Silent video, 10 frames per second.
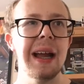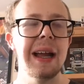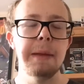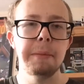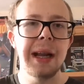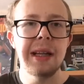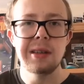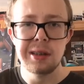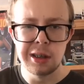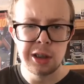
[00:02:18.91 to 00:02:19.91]
it made
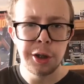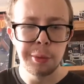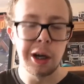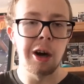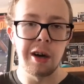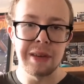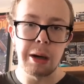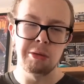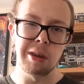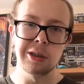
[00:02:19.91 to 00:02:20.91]
the 2.5
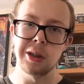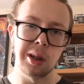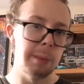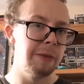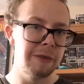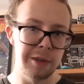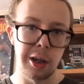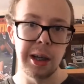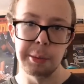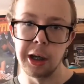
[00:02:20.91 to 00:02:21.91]
hour runtime
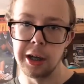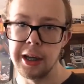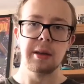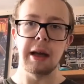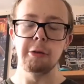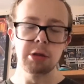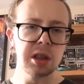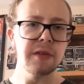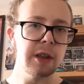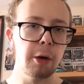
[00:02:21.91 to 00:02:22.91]
fly by. Now,
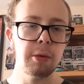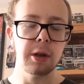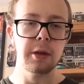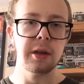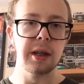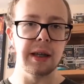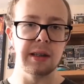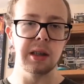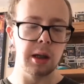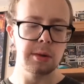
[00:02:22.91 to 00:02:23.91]
Christopher Nolan, in
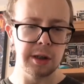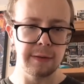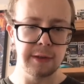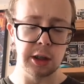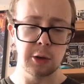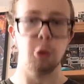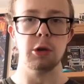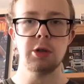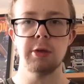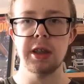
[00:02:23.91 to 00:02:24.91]
terms of the
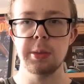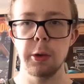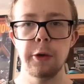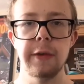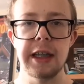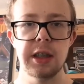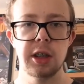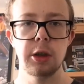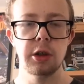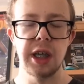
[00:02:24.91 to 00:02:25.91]
scores for his movies,
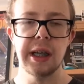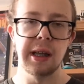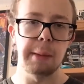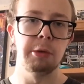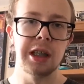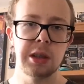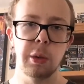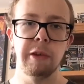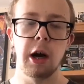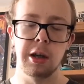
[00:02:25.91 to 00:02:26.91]
usually collaborates
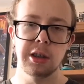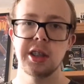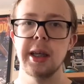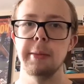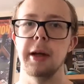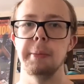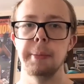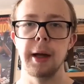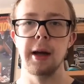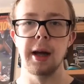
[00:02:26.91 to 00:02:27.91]
with Hans Zimmer,
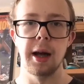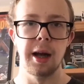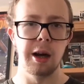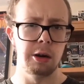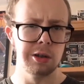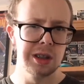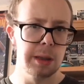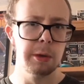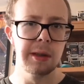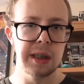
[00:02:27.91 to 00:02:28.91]
but Hans
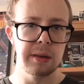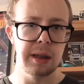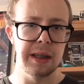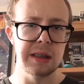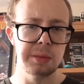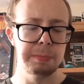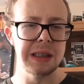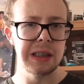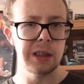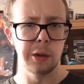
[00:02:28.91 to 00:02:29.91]
Zimmer is
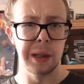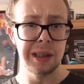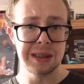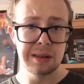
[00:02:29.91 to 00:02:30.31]
busy doing